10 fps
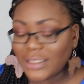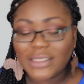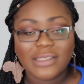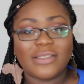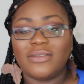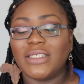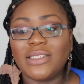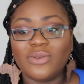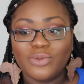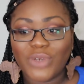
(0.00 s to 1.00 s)
This
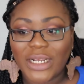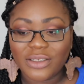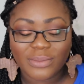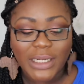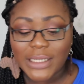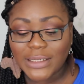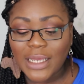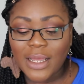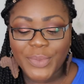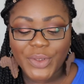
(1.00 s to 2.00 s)
is all random, guys,
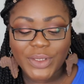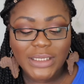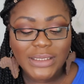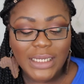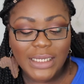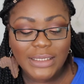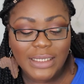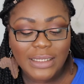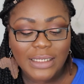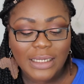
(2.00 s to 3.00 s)
but this
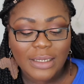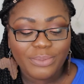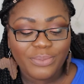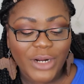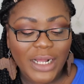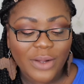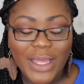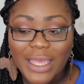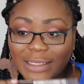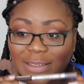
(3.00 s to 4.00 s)
is the Brow
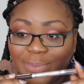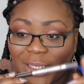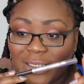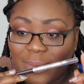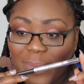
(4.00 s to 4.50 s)
Expert